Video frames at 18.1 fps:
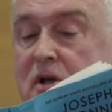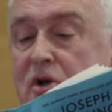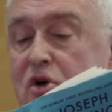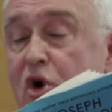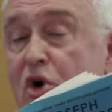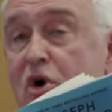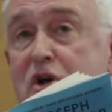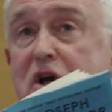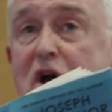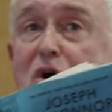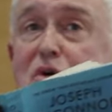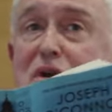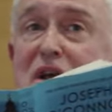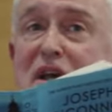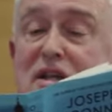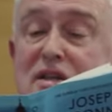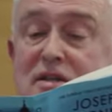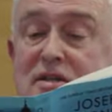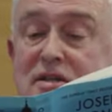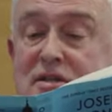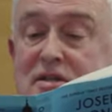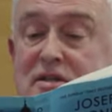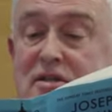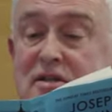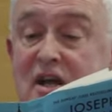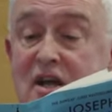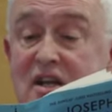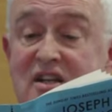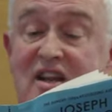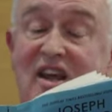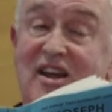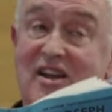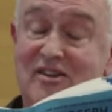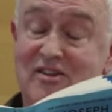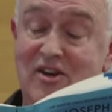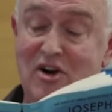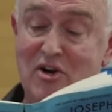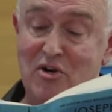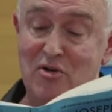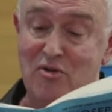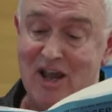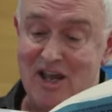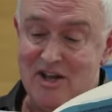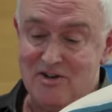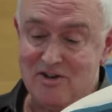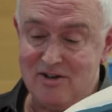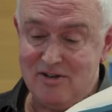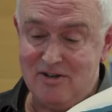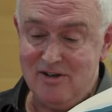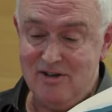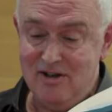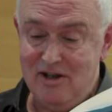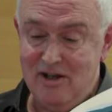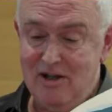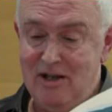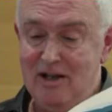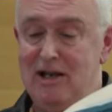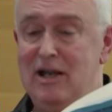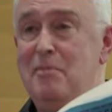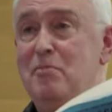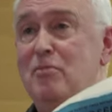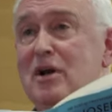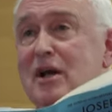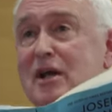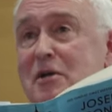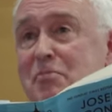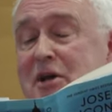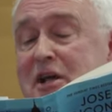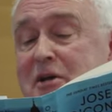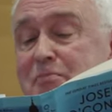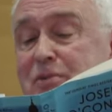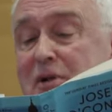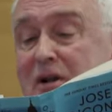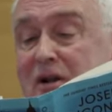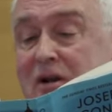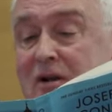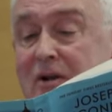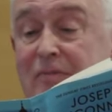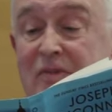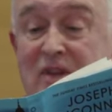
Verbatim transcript: Corkonians think they're great. Limerick people,